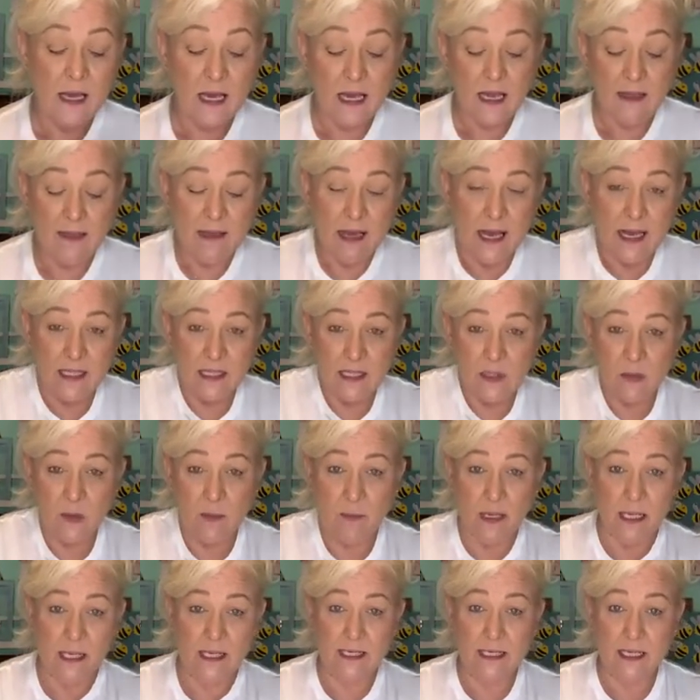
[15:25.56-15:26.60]
and that's what
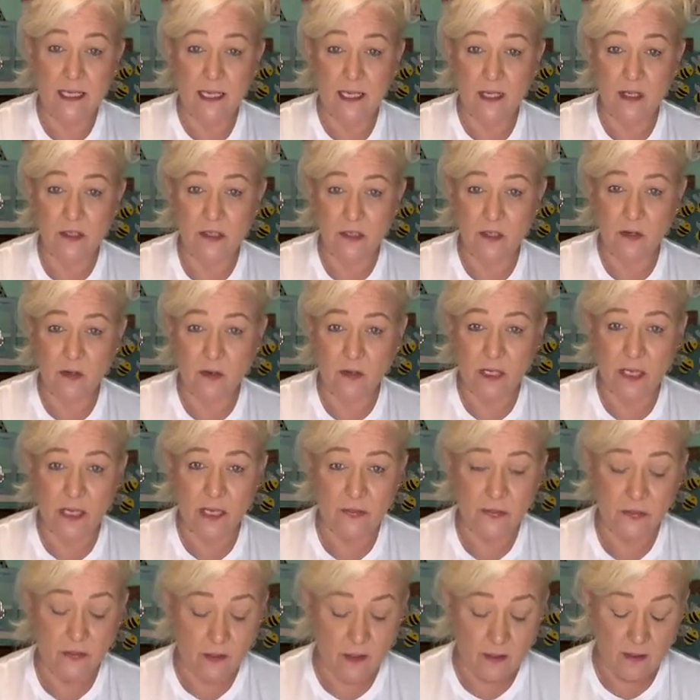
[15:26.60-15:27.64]
makes it easier to
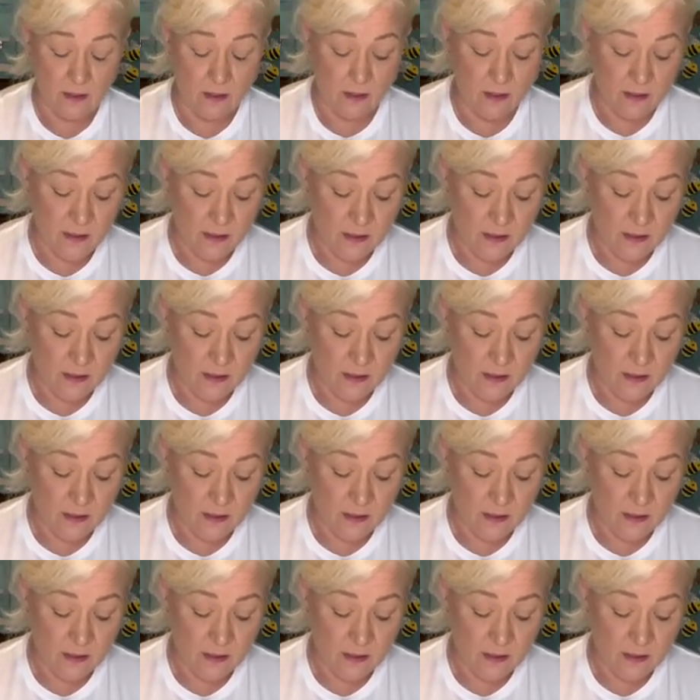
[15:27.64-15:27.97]
get the